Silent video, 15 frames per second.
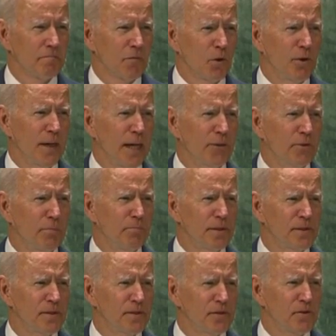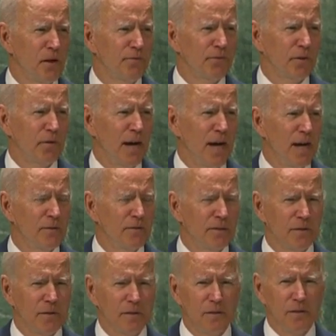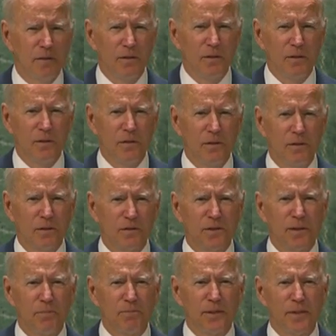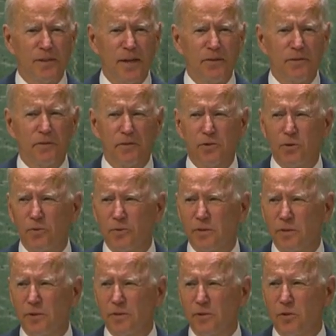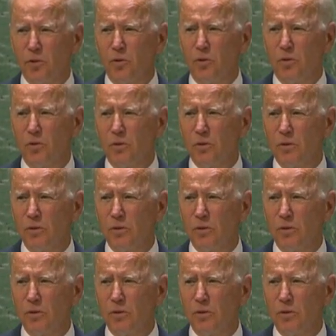or to get their businesses off the ground, or simply send their children to school.